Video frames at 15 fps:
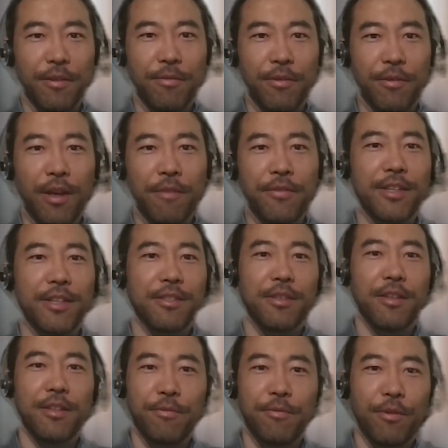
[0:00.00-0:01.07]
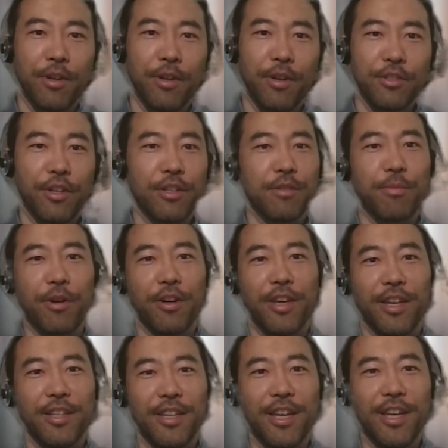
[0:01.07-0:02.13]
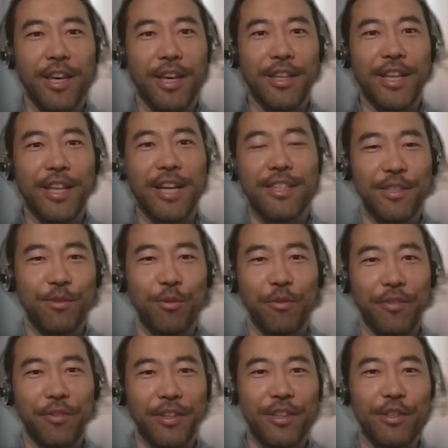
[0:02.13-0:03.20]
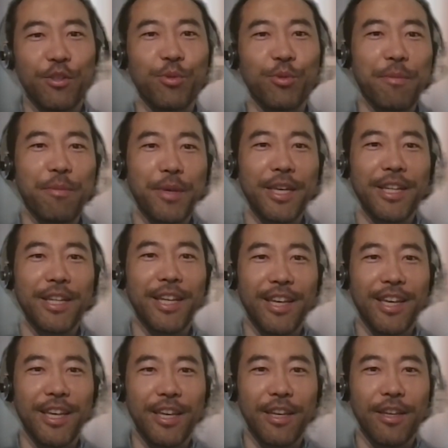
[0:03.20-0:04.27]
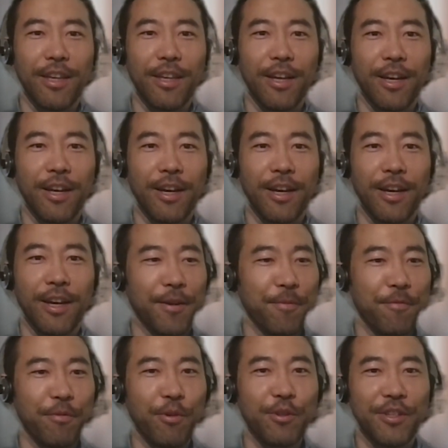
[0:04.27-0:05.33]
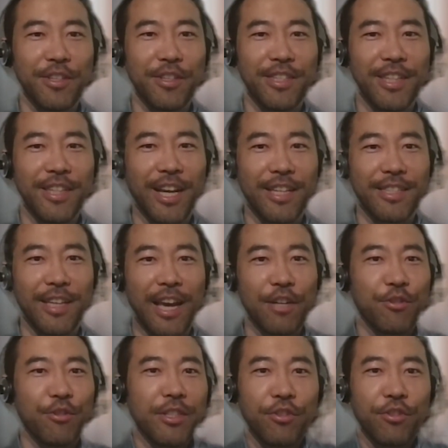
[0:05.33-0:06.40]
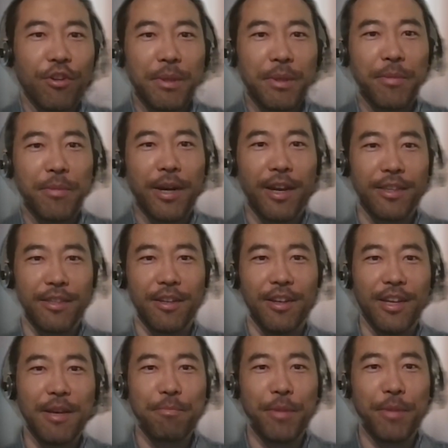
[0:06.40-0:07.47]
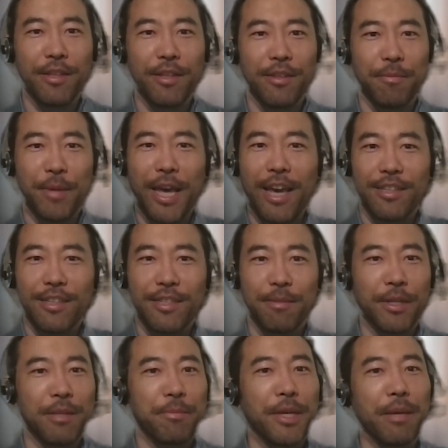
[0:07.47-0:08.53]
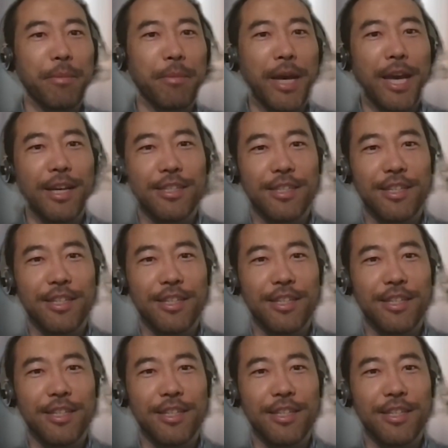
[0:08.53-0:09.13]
FX, the foreign exchange market. And that's sort of two competing forces that's actually determined by the banks, by the big banks.